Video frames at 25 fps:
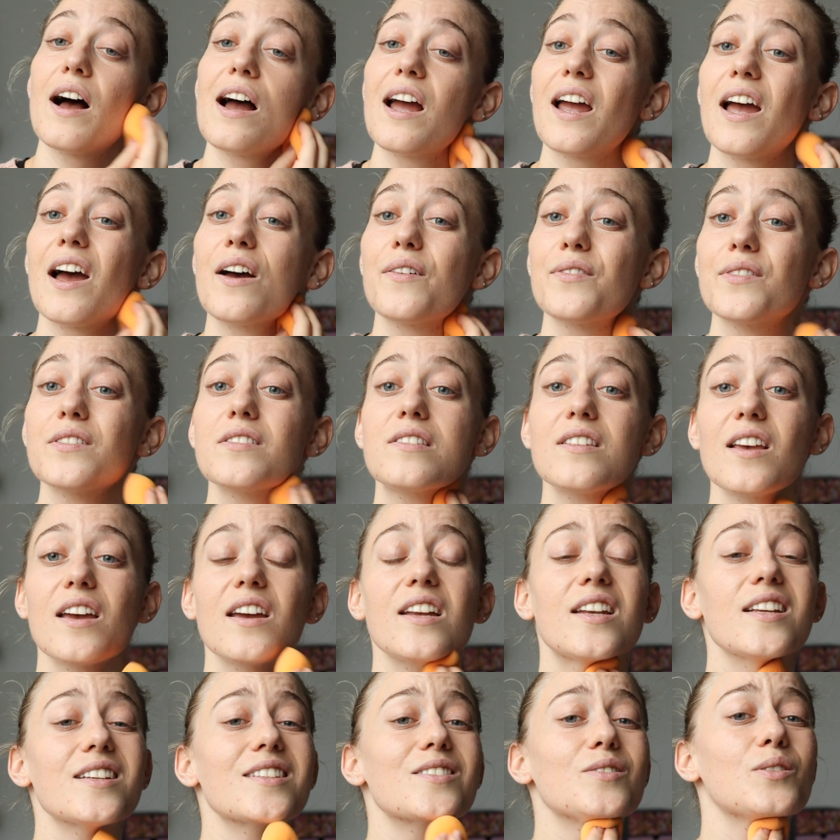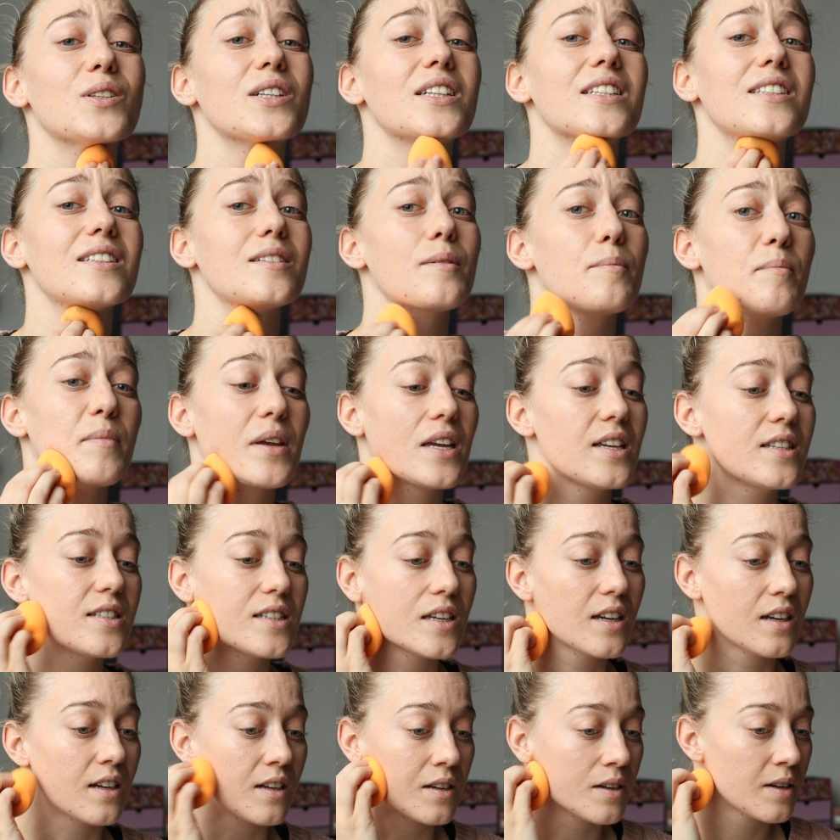I have to say, this one is
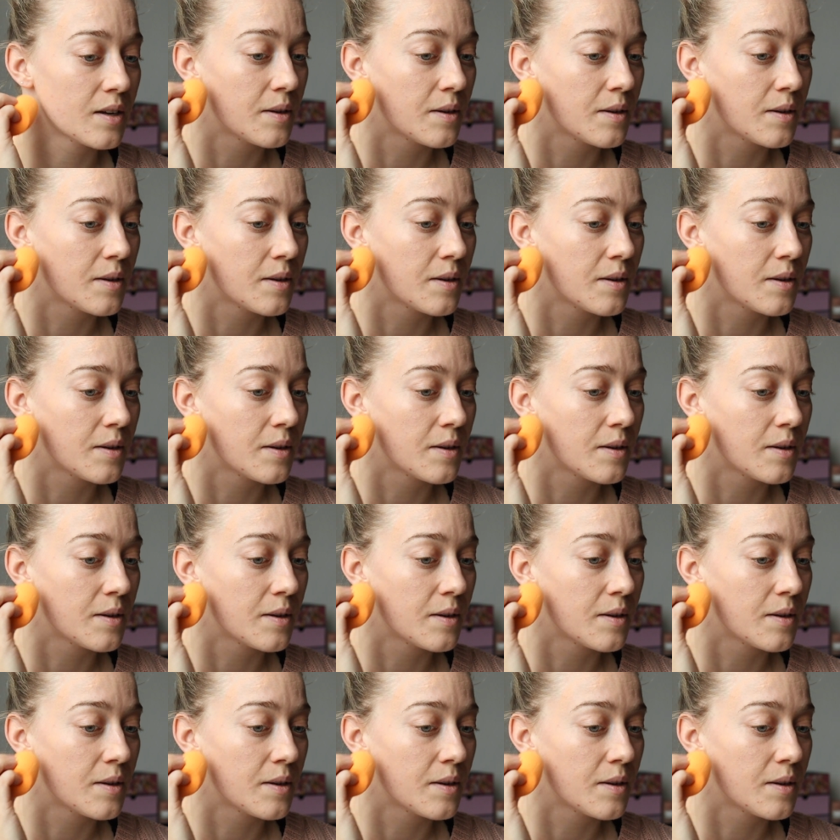amazing.